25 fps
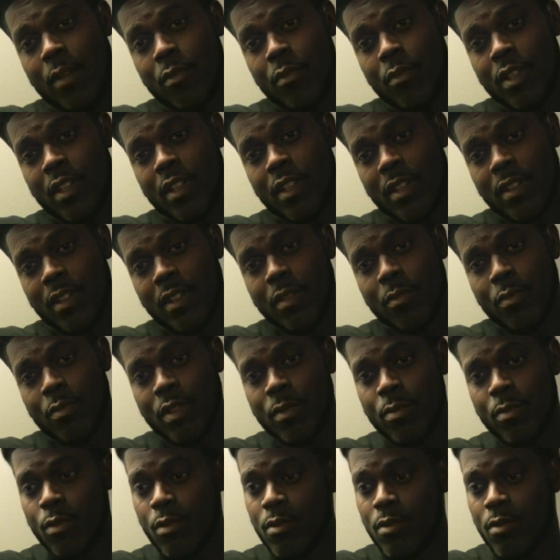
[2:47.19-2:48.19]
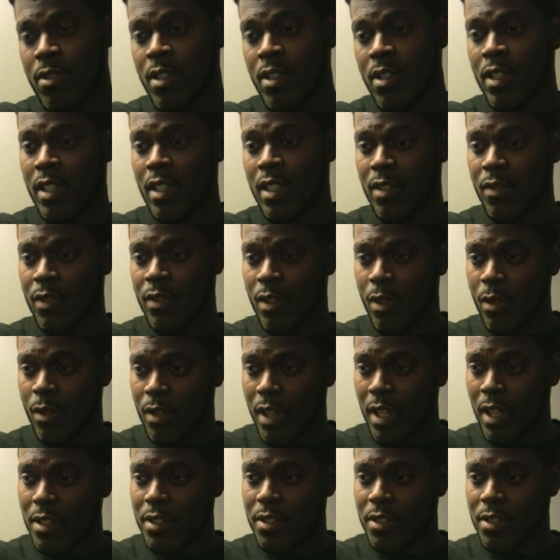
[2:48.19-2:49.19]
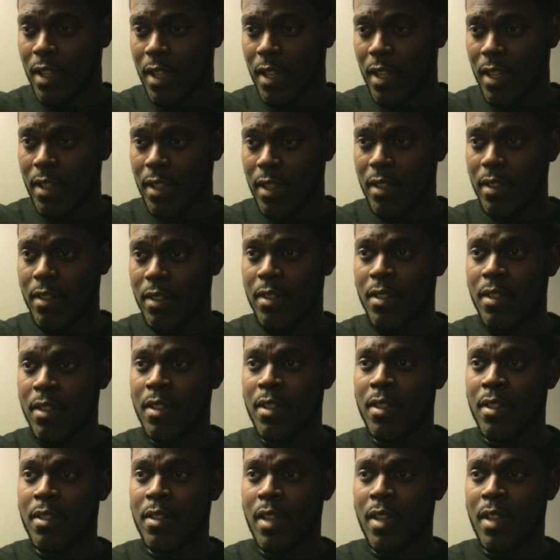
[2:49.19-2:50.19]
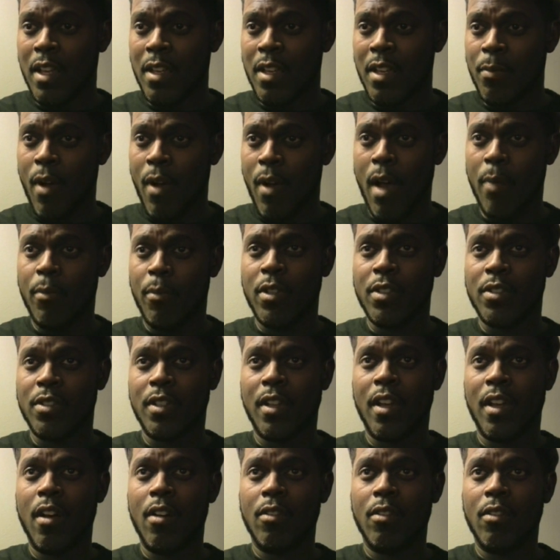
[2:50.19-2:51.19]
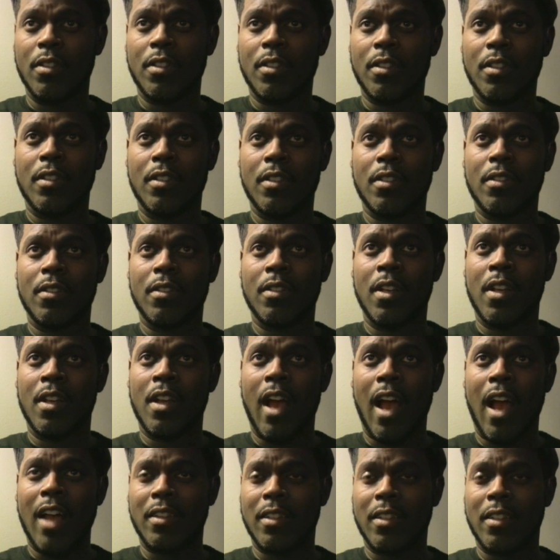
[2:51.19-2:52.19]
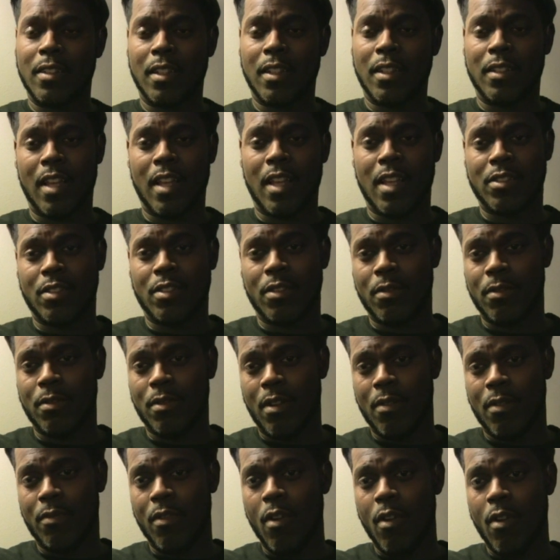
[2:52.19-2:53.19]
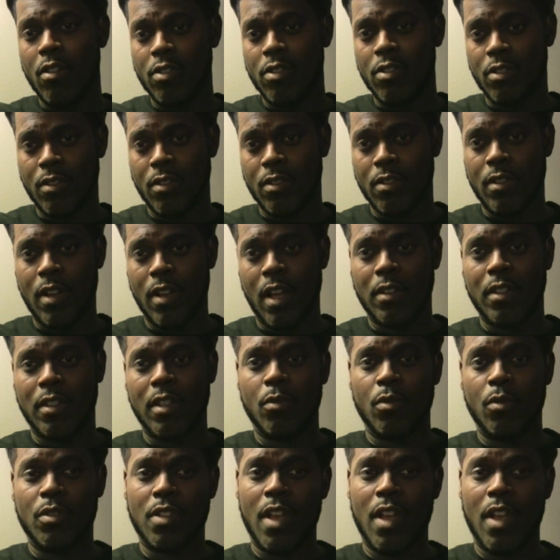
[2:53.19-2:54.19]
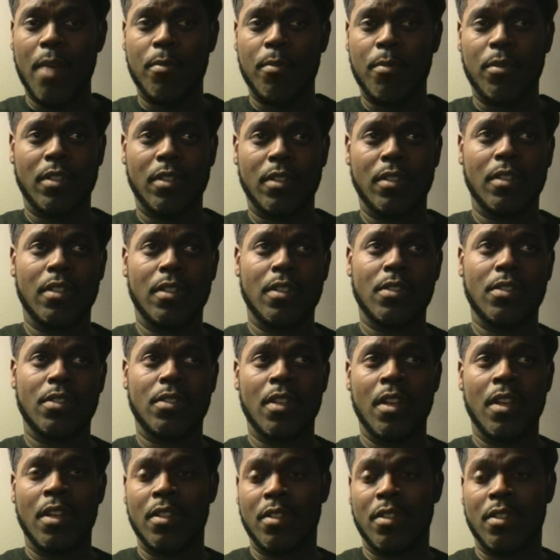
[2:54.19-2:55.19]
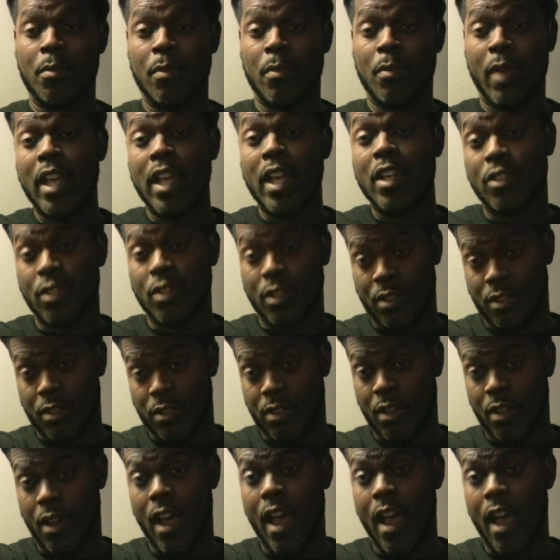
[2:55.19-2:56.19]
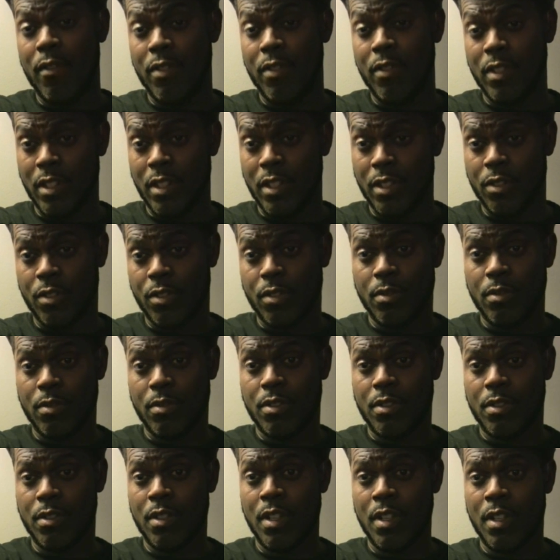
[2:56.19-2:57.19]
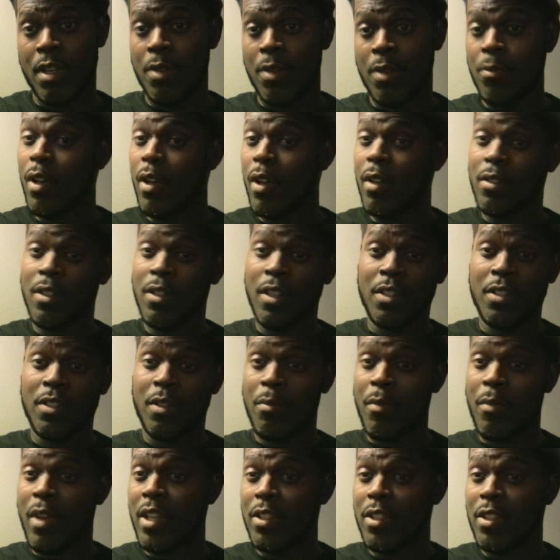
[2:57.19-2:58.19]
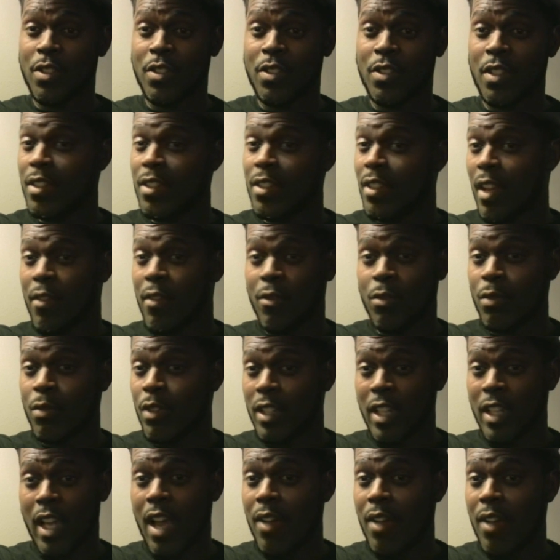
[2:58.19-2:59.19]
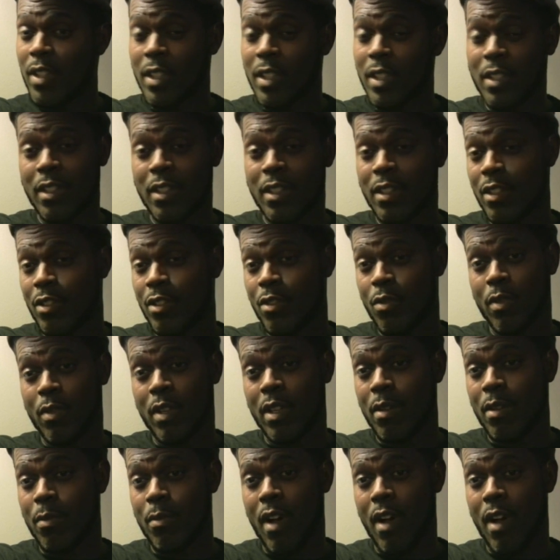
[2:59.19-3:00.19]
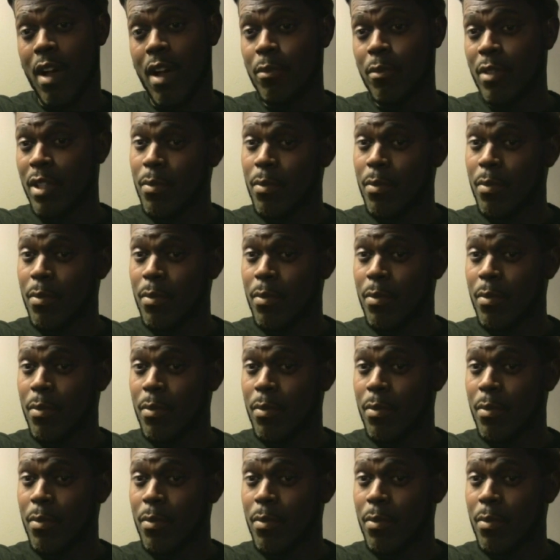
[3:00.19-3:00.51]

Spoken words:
I think people, even though they say that hip hop isn't healthy, I think that that's a falsehood. I think what's happening is the majors are having issues, but the majors had never really had anything to do with hip hop.